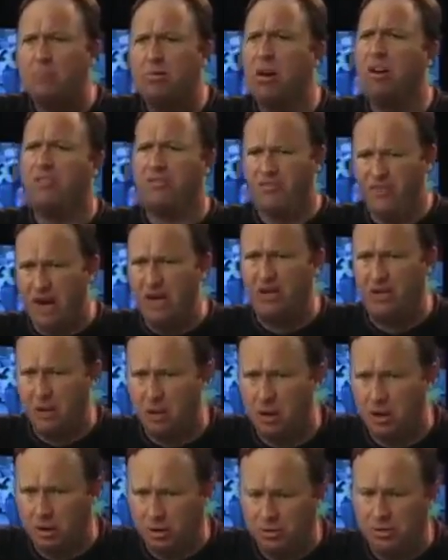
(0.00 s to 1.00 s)

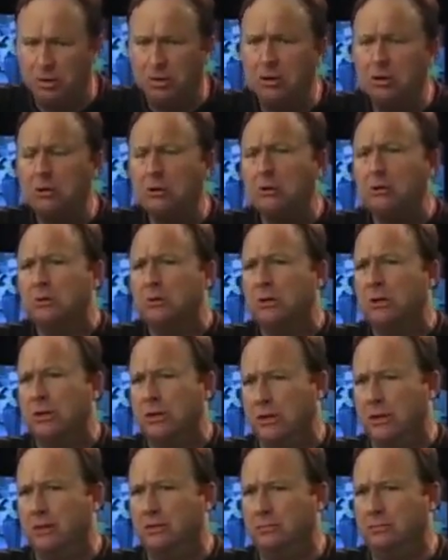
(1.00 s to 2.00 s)
professionals
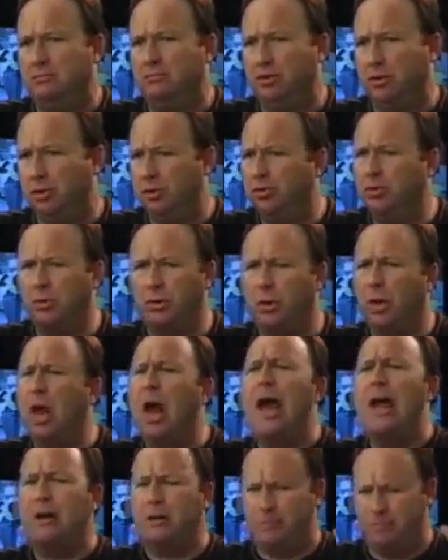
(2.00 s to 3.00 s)
do the
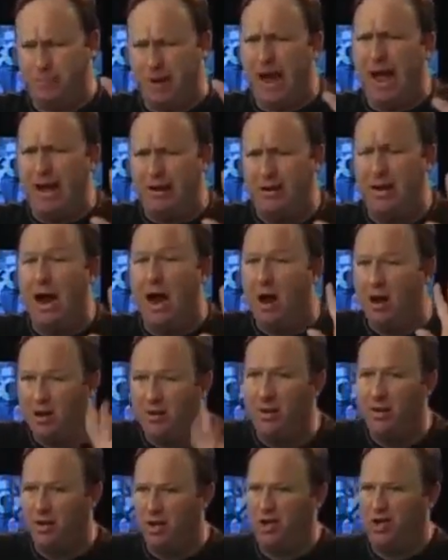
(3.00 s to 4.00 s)
light pat down and
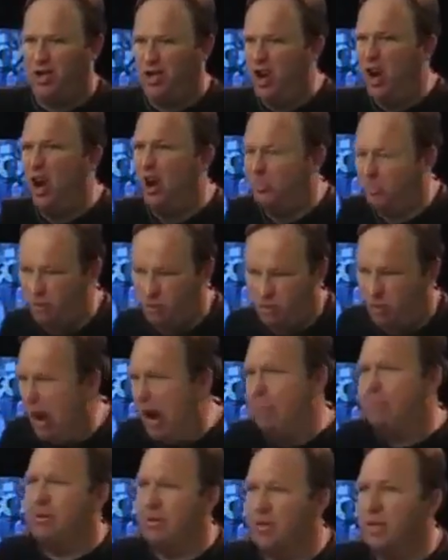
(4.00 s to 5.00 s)
then just show them
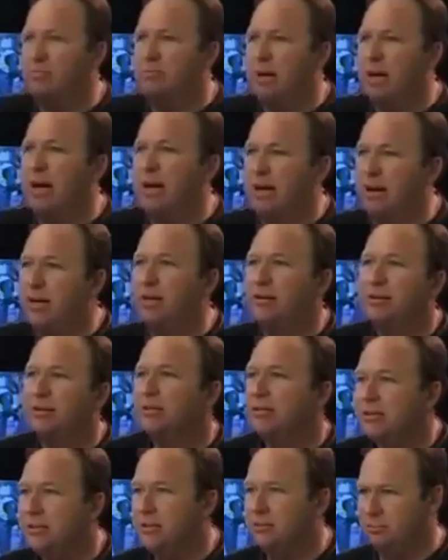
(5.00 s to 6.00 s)
grabbing somebody.
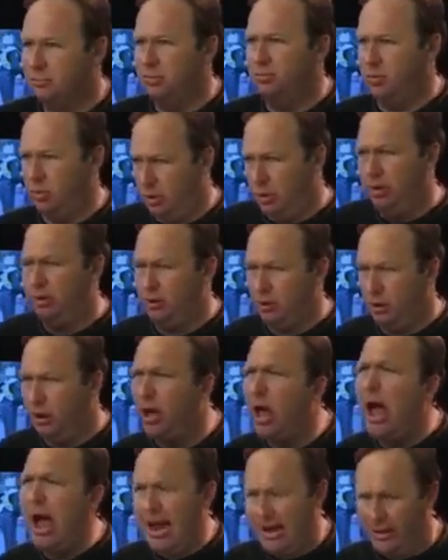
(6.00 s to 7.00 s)
And it's
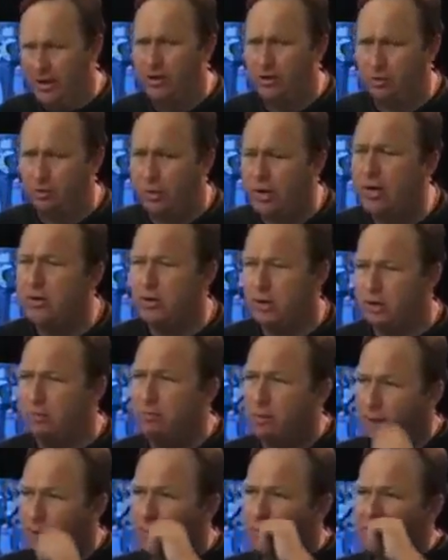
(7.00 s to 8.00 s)
light, it's
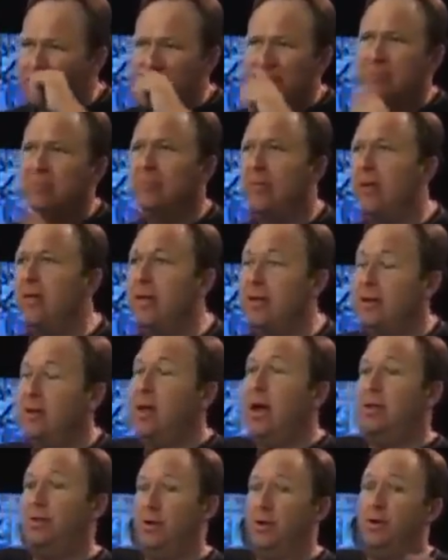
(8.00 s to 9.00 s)
reasonable. And then
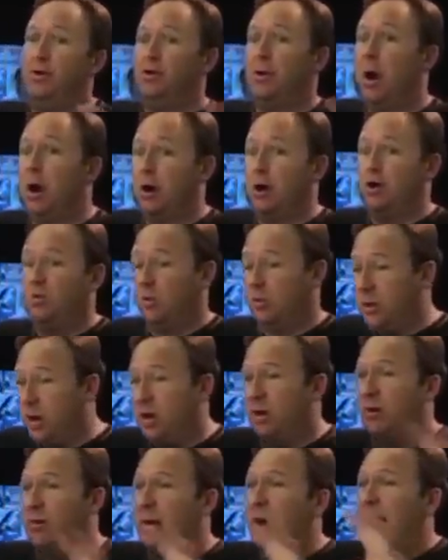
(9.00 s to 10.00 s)
cut to news articles where they're
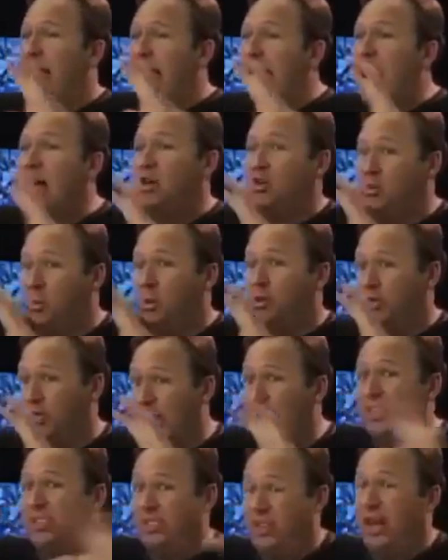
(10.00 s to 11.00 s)
talking about actual
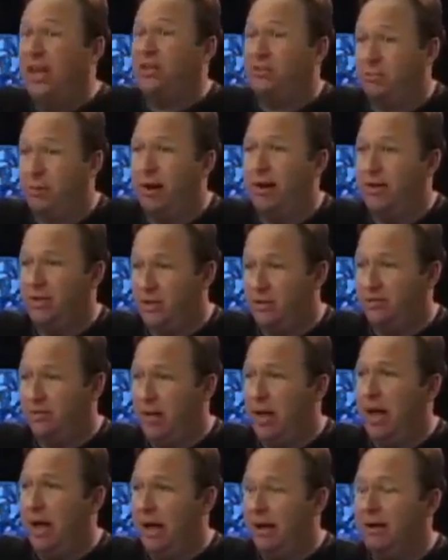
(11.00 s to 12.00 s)
chest x-rays to
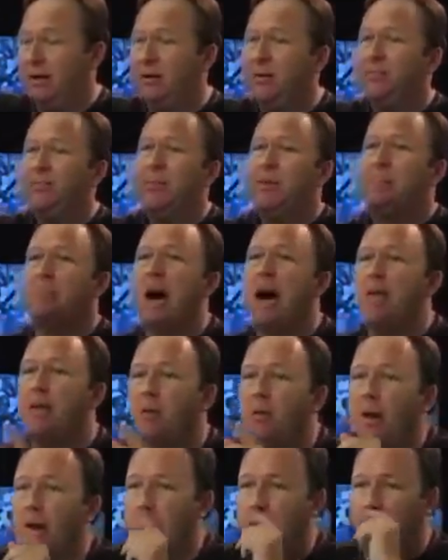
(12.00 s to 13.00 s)
fly. By the
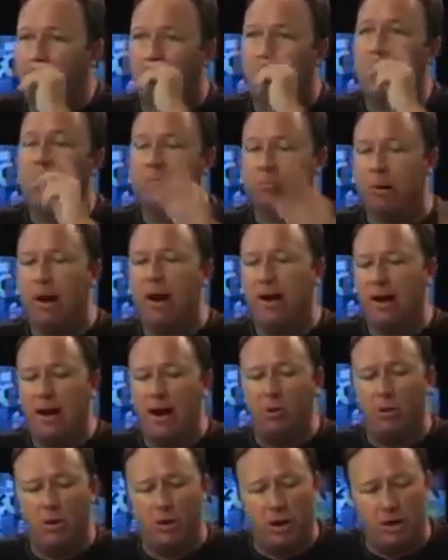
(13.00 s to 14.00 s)
way, we're going to break, and I
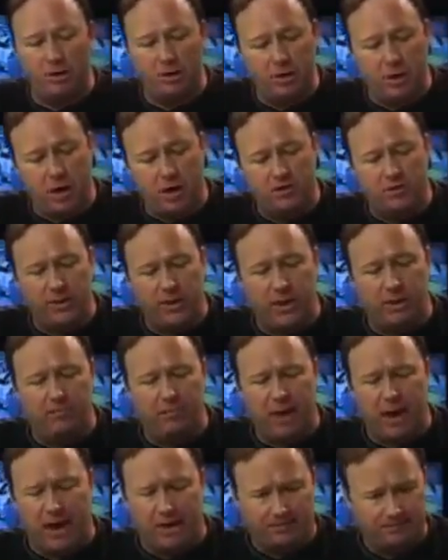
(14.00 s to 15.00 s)
will go to the calls when we come
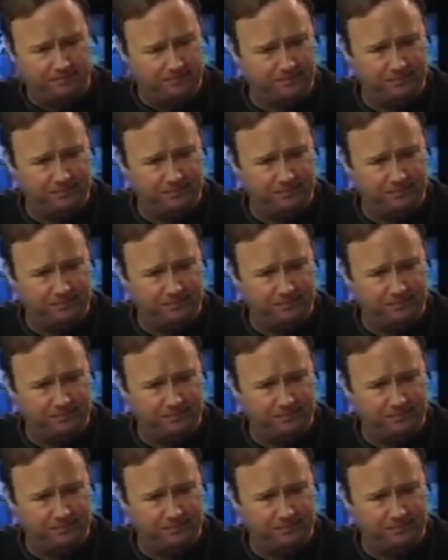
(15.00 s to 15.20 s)
back.